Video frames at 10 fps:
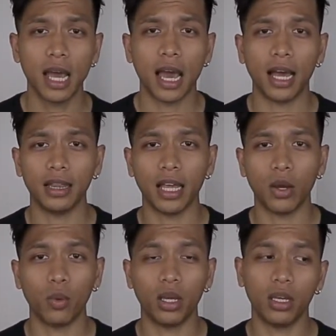and
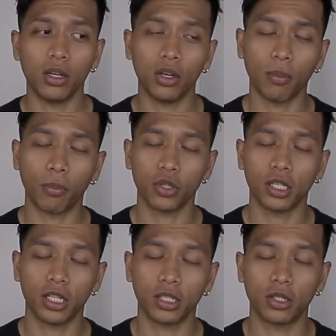then we're gonna
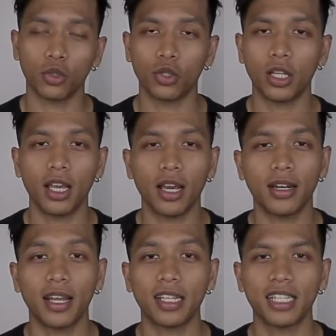proceed to the
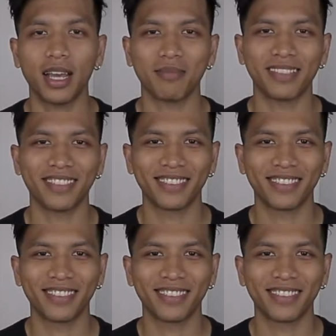next steps.